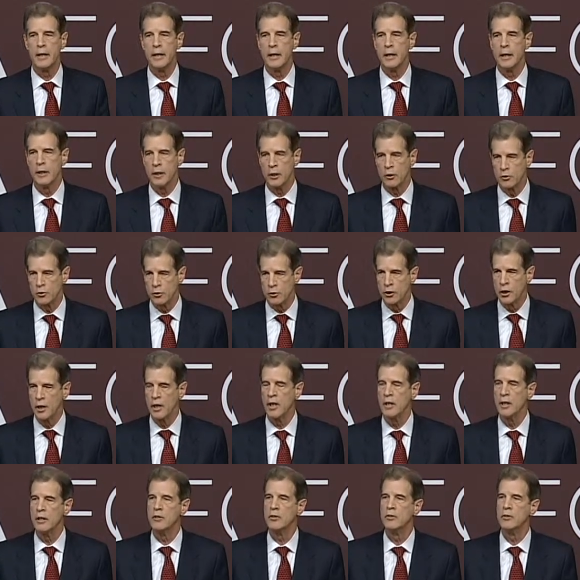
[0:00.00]
It's
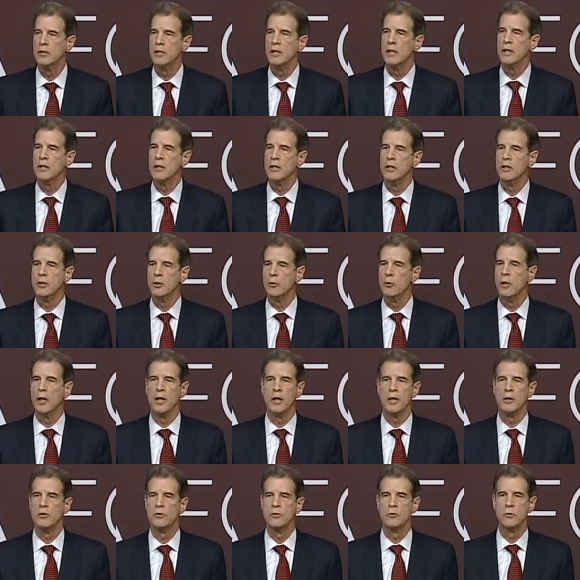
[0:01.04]
changed in the
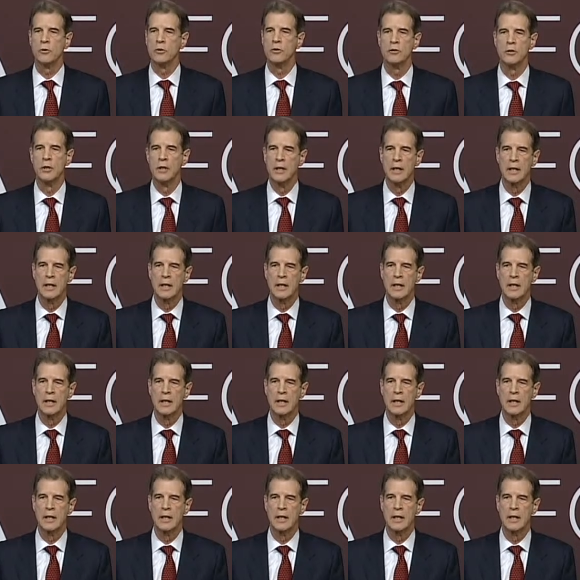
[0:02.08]
US, which